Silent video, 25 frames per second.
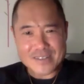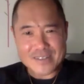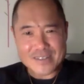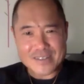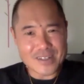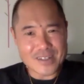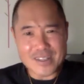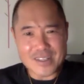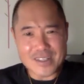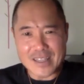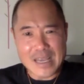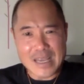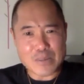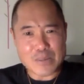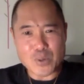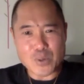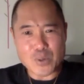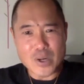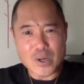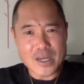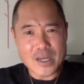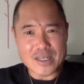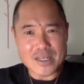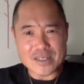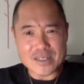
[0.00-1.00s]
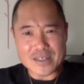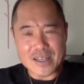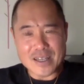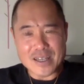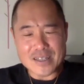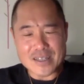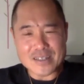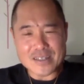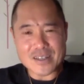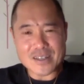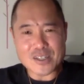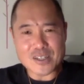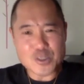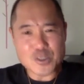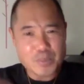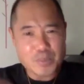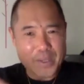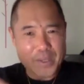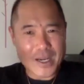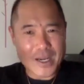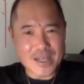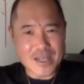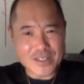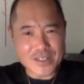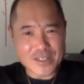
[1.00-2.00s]
to collaborate and touch
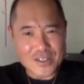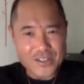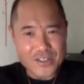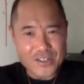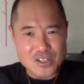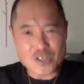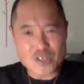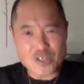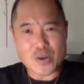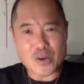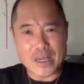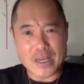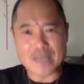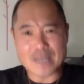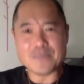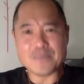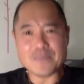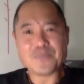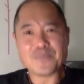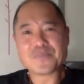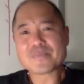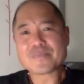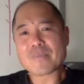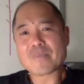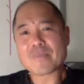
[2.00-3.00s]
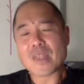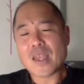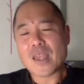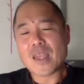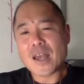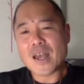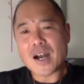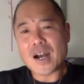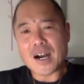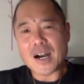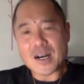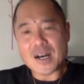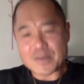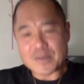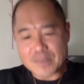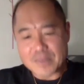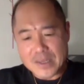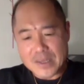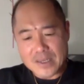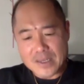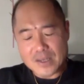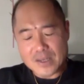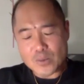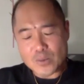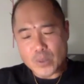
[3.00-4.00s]
beyond just a screen.
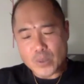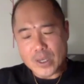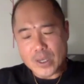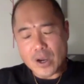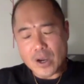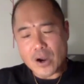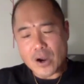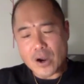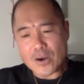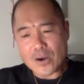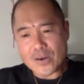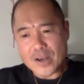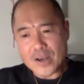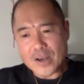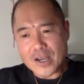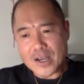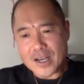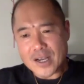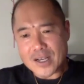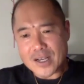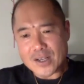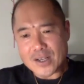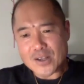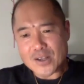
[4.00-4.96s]
We are,